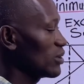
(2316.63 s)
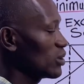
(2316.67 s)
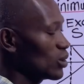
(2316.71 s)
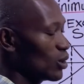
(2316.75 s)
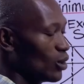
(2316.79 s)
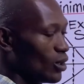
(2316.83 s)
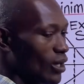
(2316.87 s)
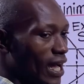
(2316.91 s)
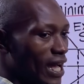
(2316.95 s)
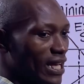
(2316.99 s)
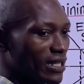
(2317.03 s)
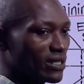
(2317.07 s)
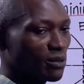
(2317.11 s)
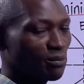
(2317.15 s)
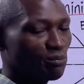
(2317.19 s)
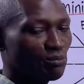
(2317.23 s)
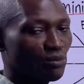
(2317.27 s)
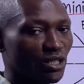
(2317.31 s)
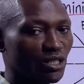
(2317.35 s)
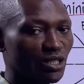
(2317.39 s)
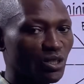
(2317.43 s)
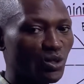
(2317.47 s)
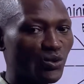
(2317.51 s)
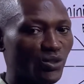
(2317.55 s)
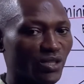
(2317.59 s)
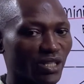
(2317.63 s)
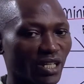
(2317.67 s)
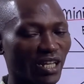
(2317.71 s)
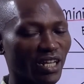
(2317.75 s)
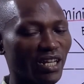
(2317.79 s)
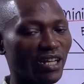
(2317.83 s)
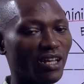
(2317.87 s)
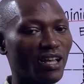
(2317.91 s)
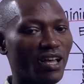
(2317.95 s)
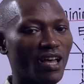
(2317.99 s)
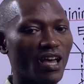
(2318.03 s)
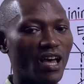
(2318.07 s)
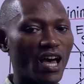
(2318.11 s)
So as a producer,
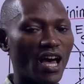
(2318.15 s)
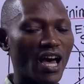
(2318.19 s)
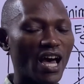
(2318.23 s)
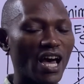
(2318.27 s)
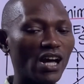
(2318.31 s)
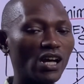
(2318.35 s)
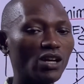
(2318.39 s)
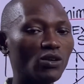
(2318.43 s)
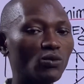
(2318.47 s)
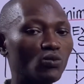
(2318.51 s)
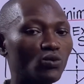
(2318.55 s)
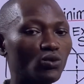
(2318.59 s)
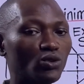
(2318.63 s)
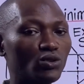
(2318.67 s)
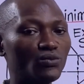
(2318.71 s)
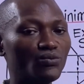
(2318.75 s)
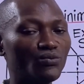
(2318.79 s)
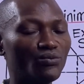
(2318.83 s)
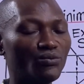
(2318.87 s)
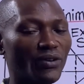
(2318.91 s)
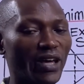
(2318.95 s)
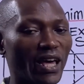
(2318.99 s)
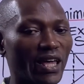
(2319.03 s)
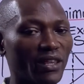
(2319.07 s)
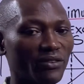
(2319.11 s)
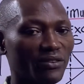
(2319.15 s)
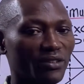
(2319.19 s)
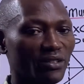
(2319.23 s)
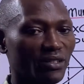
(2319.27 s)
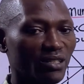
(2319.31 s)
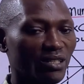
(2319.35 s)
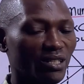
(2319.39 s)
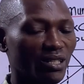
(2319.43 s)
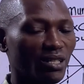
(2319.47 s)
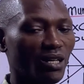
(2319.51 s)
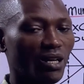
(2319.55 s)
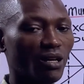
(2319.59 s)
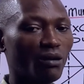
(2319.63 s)
I would
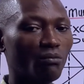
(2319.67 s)
rather